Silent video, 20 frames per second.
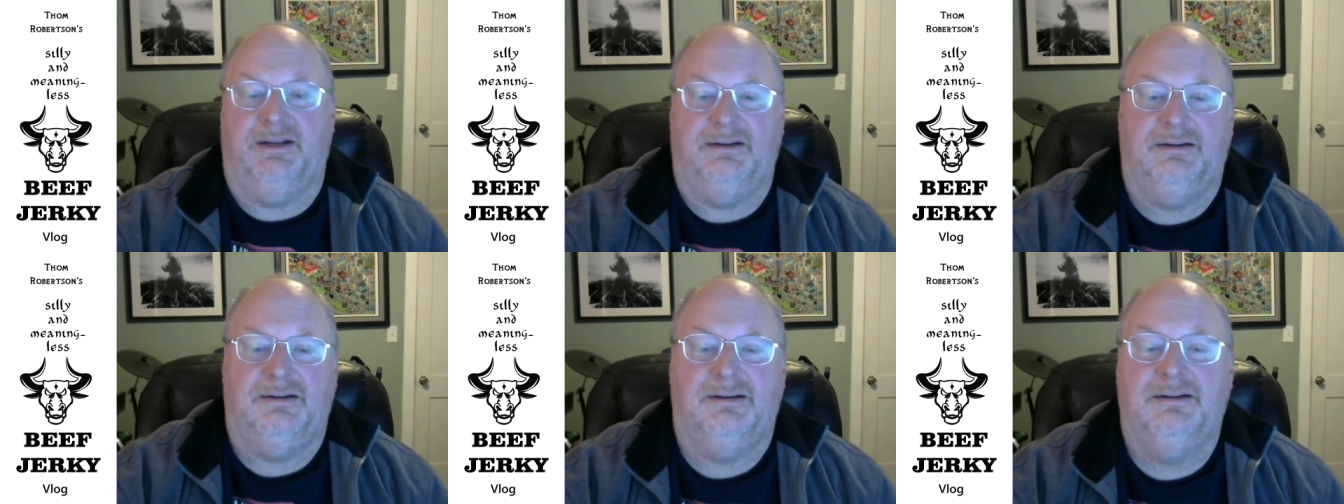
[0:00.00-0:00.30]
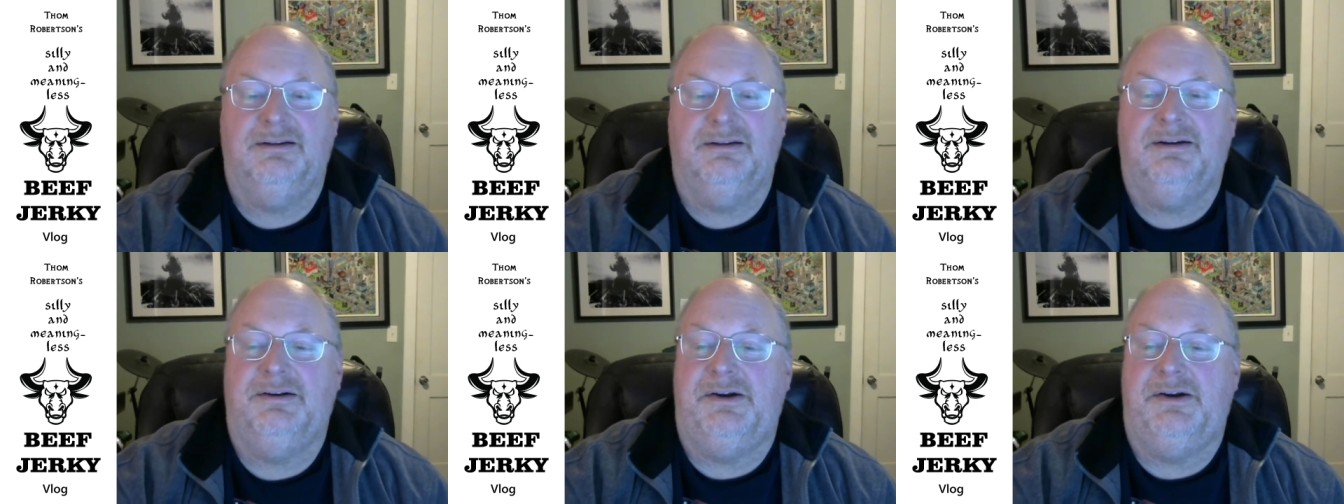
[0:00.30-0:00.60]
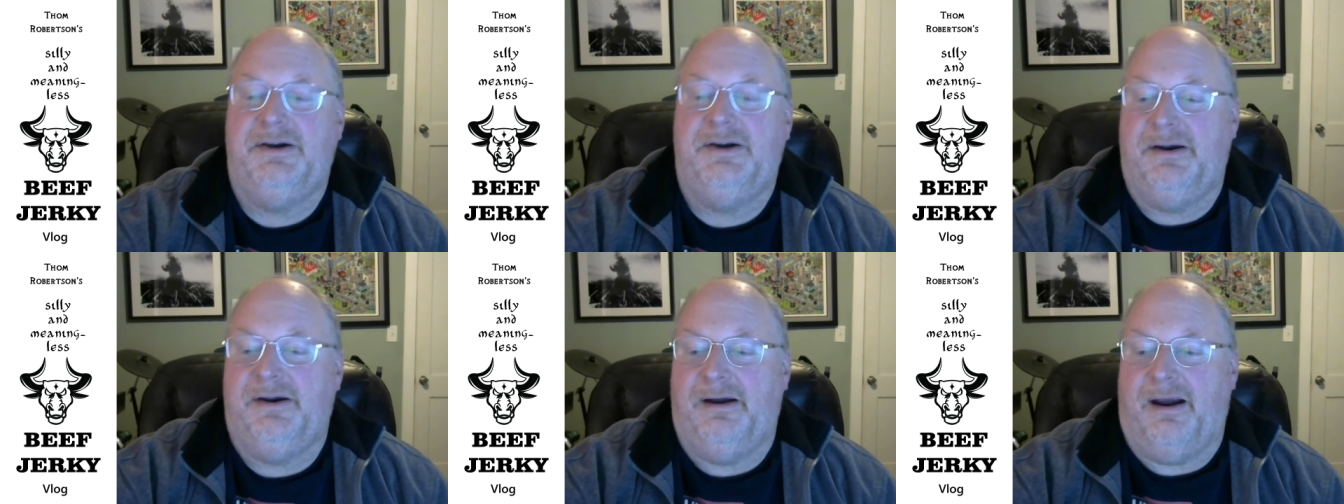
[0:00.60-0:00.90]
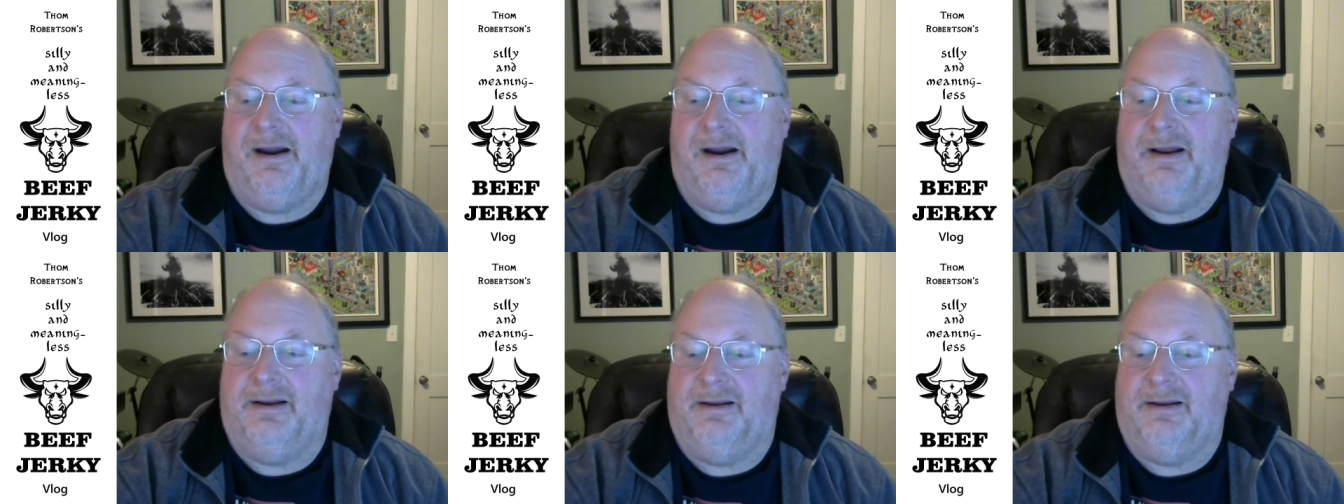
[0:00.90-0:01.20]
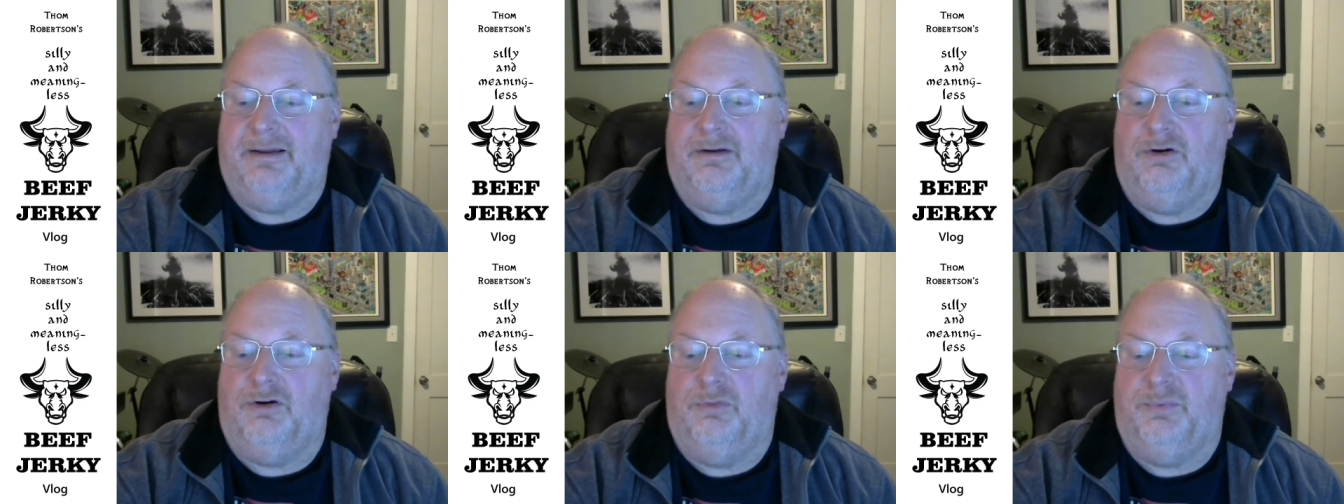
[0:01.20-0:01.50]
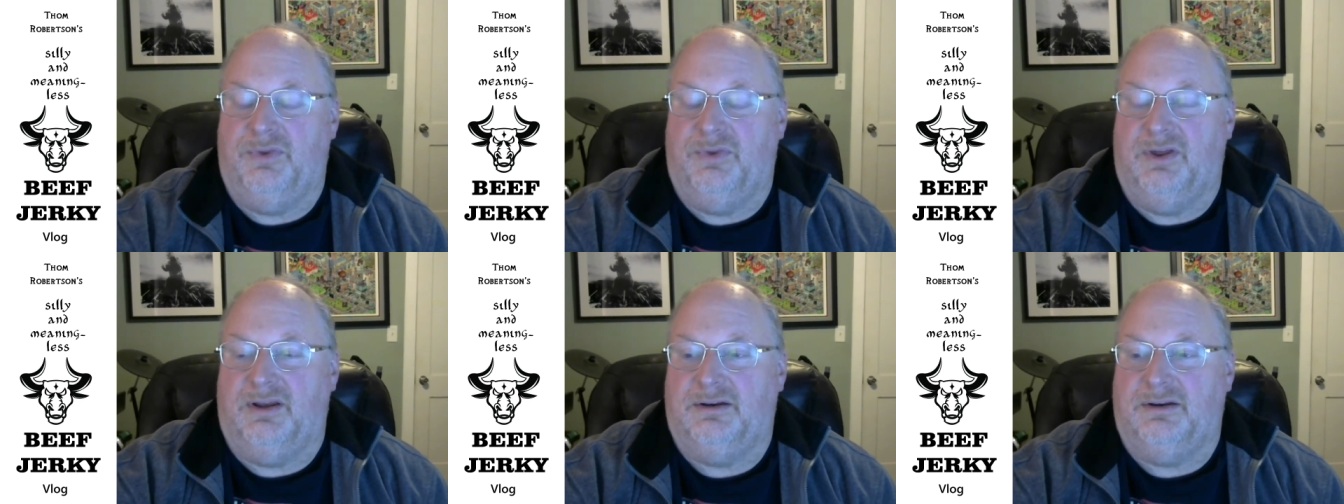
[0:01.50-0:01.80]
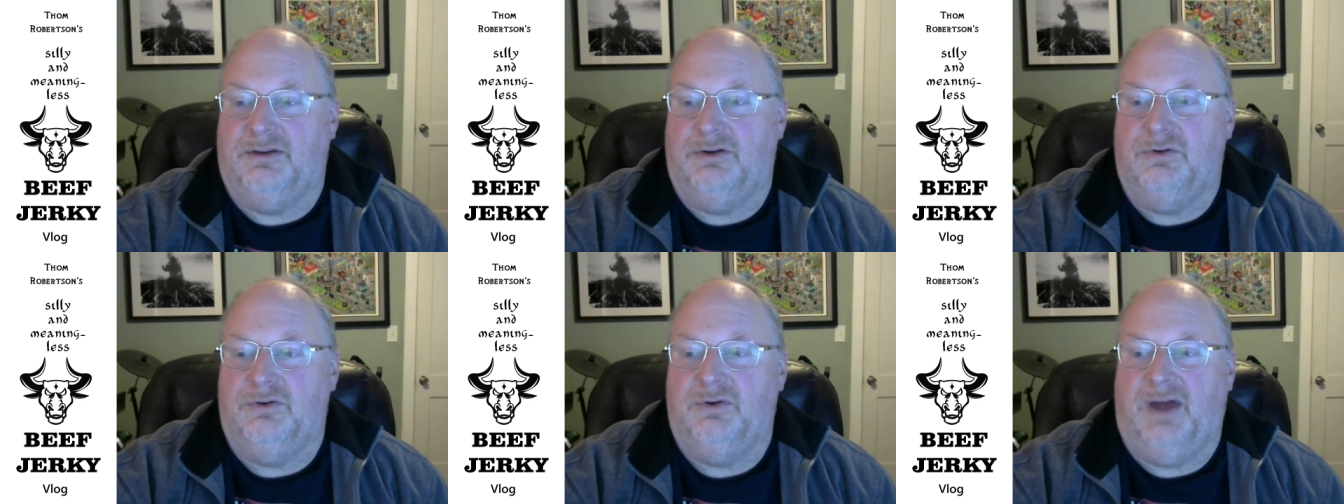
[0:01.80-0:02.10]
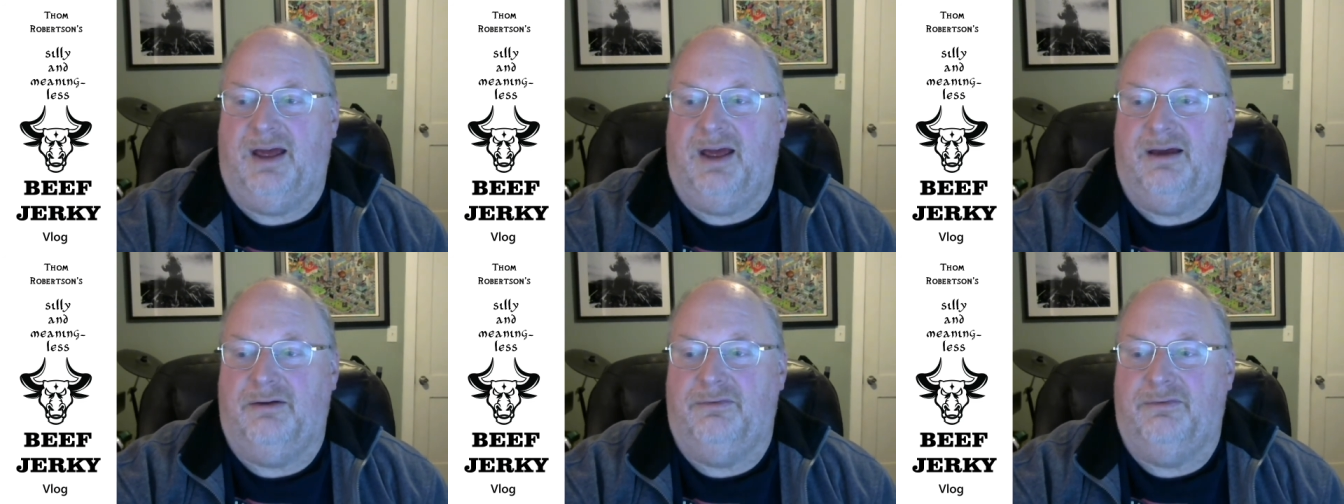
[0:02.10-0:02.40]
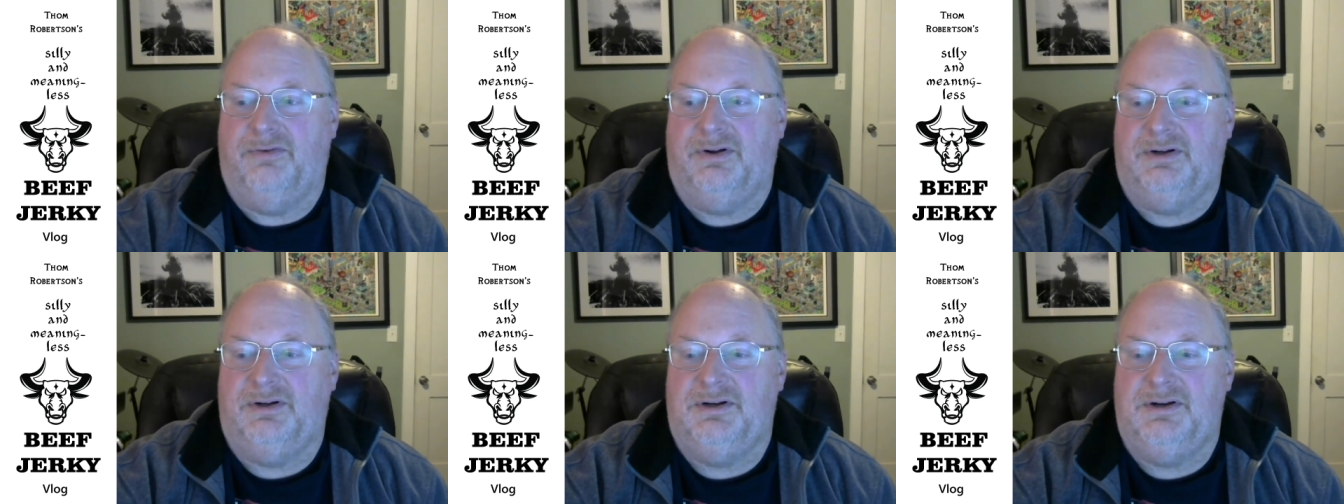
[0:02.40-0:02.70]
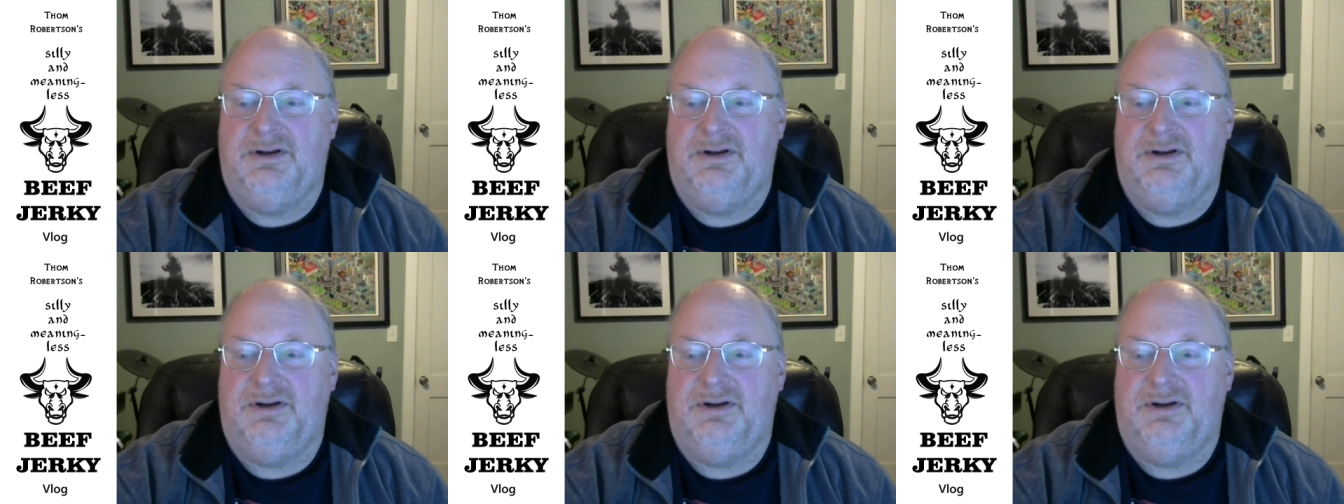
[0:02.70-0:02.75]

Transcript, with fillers: it. And I hope that you have